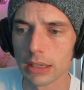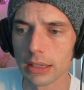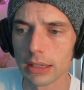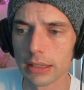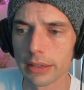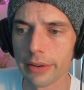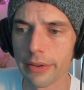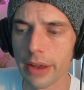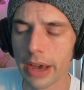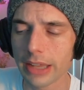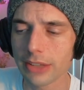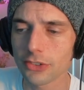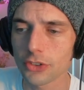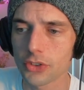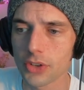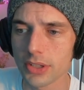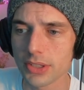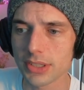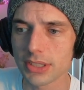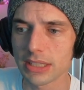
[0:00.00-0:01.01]
not
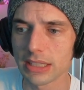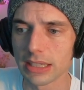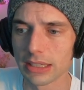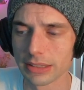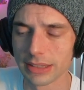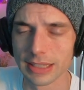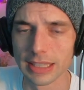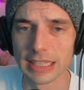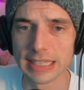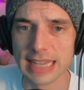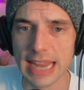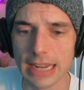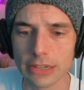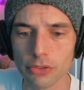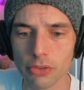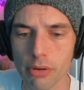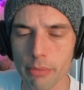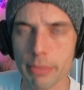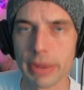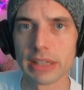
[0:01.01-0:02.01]
just the
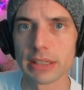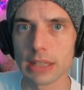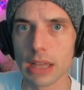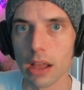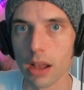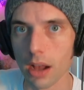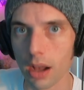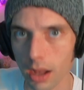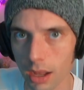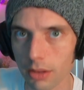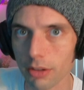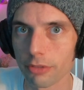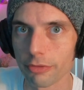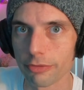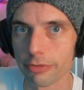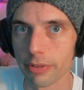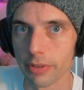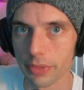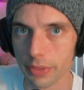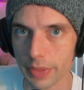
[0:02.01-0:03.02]
detriment
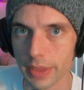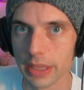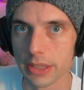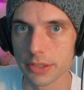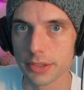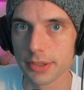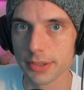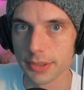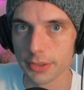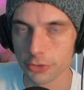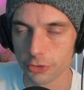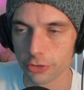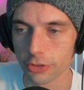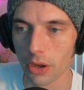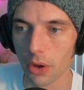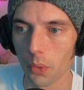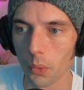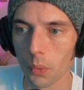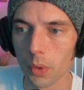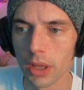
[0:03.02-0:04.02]
of this
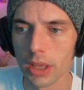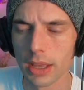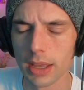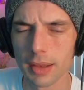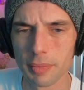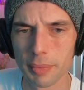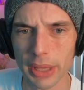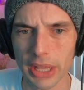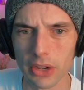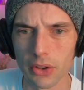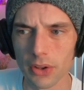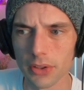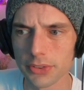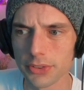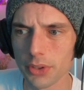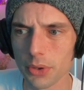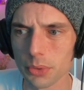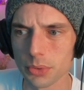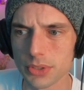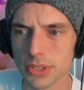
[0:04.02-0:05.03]
show, but
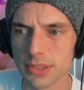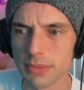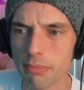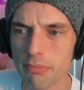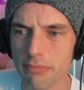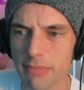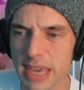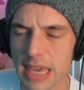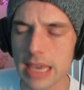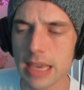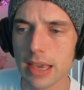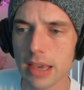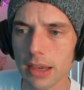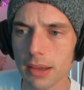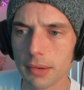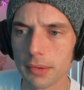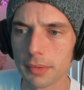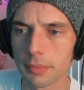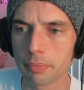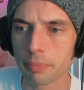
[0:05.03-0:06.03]
also to me
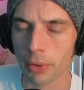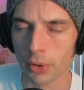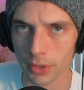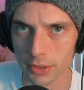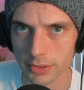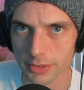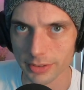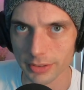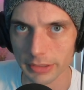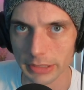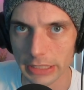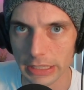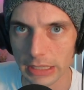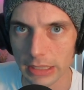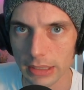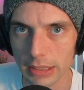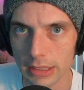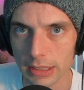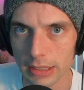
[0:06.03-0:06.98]
personally.